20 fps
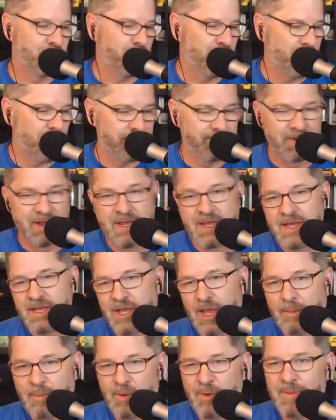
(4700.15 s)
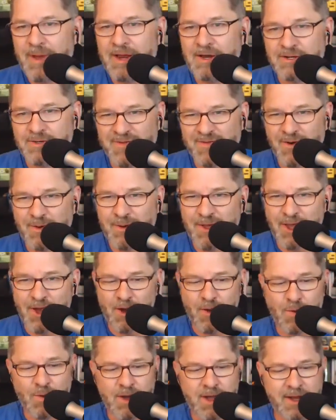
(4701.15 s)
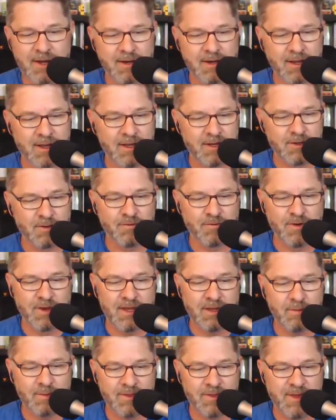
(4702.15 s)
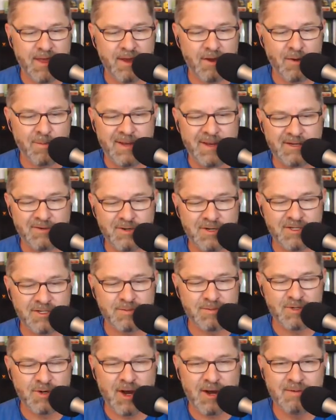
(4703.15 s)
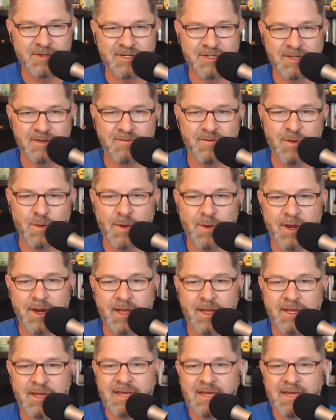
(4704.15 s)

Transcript: good. A couple reminders before we go. One, don't forget, we thank our Patreon subscribers. If you want to